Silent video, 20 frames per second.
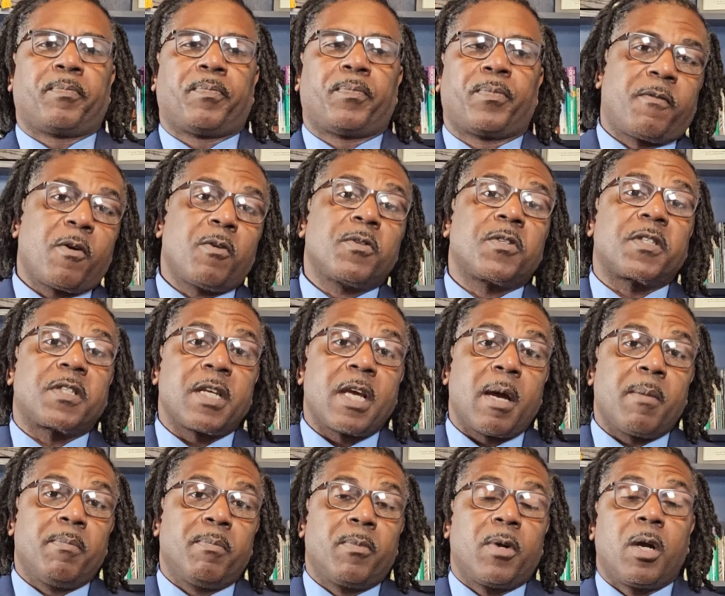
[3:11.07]
The first
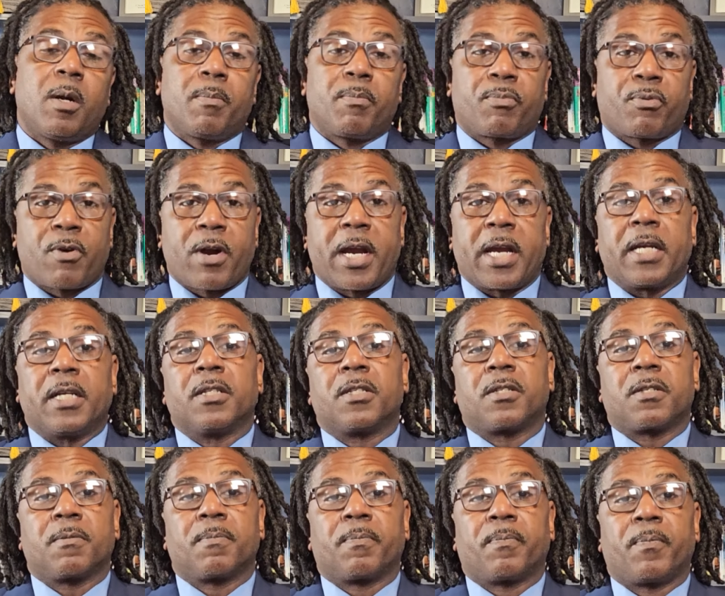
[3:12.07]
step,
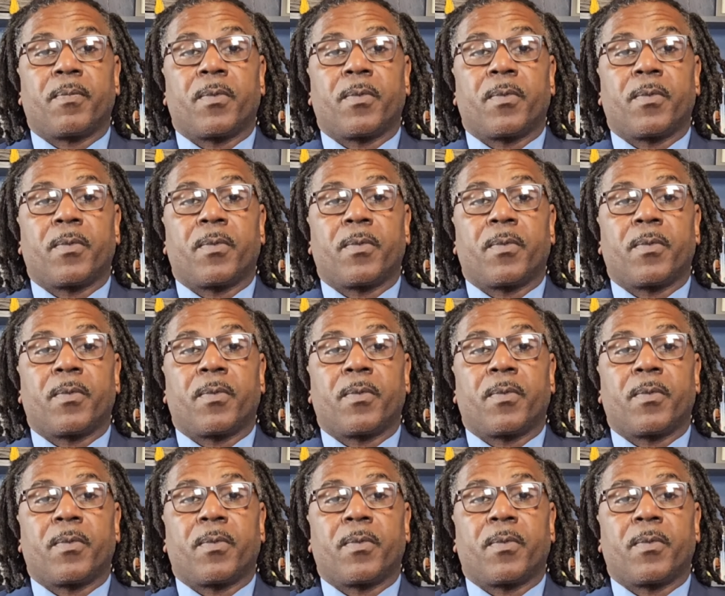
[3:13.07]
praise.